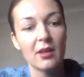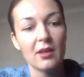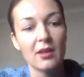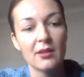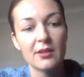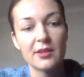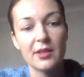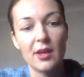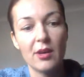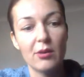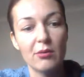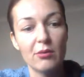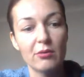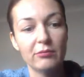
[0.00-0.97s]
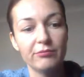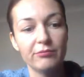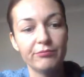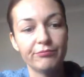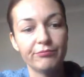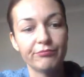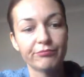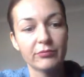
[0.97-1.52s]
So
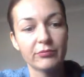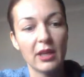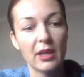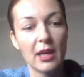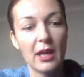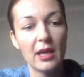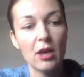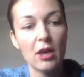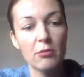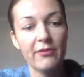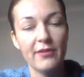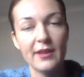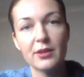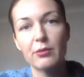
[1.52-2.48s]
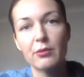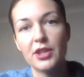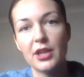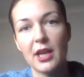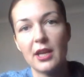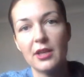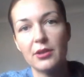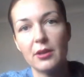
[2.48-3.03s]
yeah, I hope things will
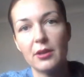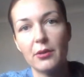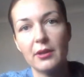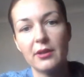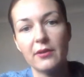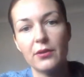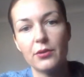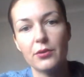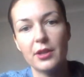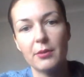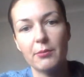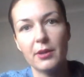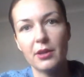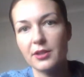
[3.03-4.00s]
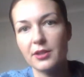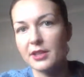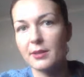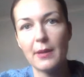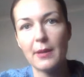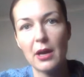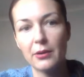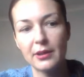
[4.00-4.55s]
change, you know, in the future because it's
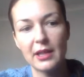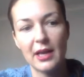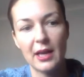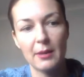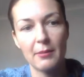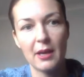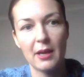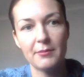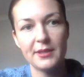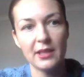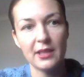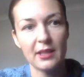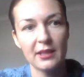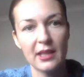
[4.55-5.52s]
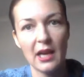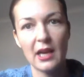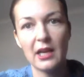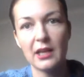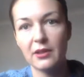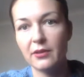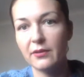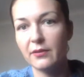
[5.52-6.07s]
about time. I'm sick and
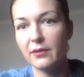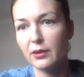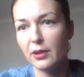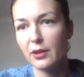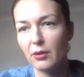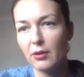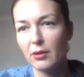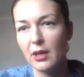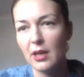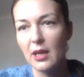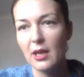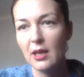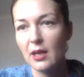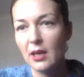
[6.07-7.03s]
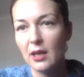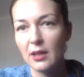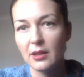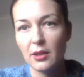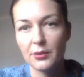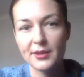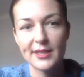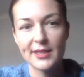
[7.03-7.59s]
tired of, you know,
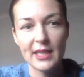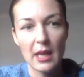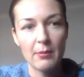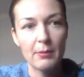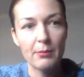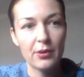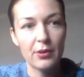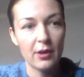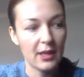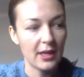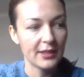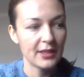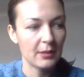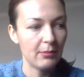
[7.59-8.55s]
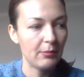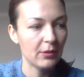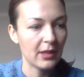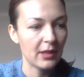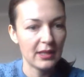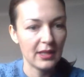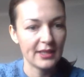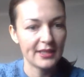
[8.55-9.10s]
those scammy products and people
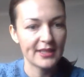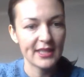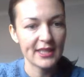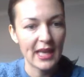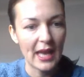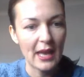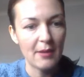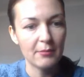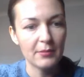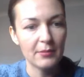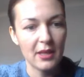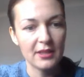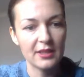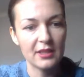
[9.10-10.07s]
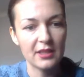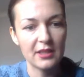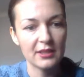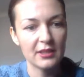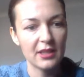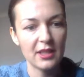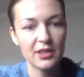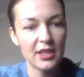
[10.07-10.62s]
getting scammed and it's just
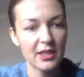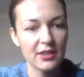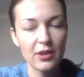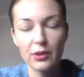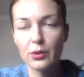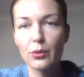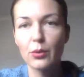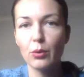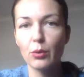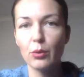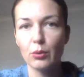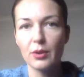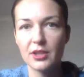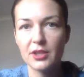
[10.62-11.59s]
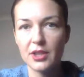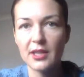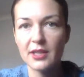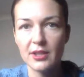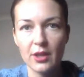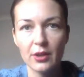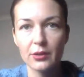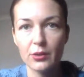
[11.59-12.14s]
it's just not cool. It's just
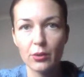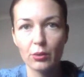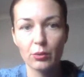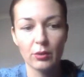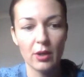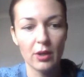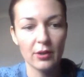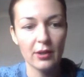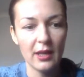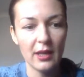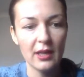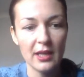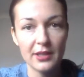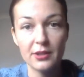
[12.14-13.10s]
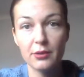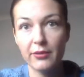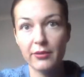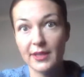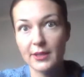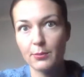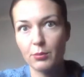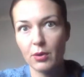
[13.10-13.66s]
not cool. Okay? Let's do
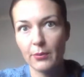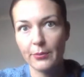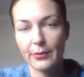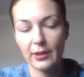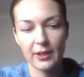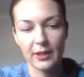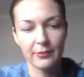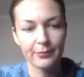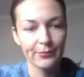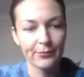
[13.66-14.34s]
things properly.